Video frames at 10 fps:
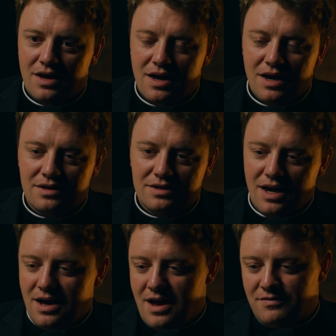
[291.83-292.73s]
And
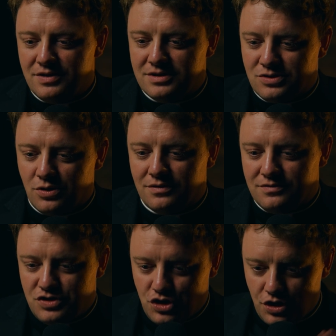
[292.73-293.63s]
yeah, every sort
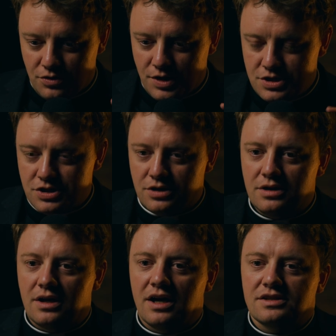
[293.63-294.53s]
of generation
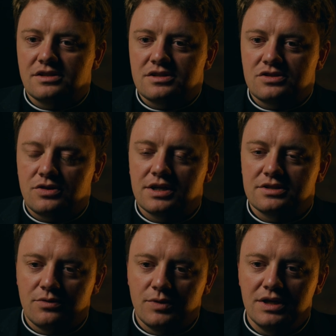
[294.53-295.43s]
has its
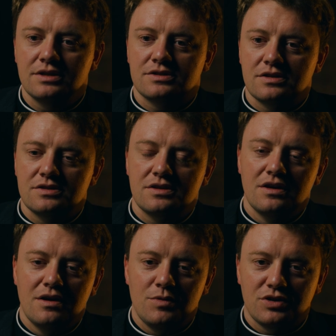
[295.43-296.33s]
strengths and weaknesses,
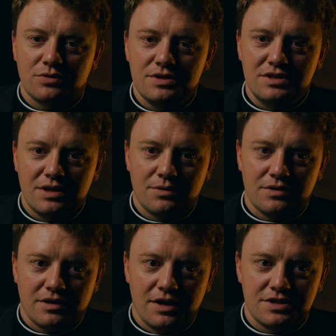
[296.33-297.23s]
but the reason they were
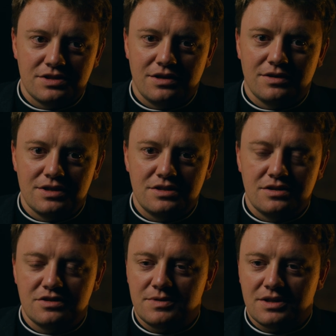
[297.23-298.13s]
the greatest generation
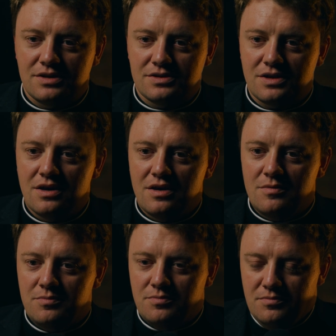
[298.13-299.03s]
is because
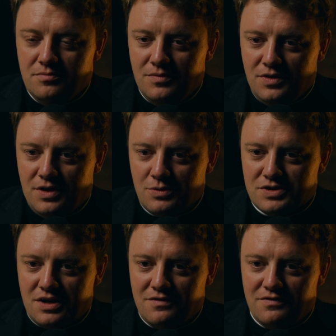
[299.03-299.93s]
there
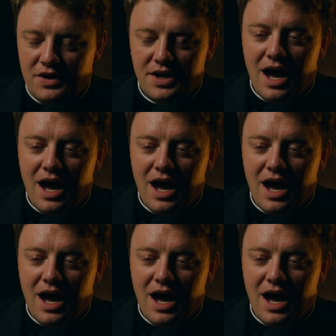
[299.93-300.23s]
was very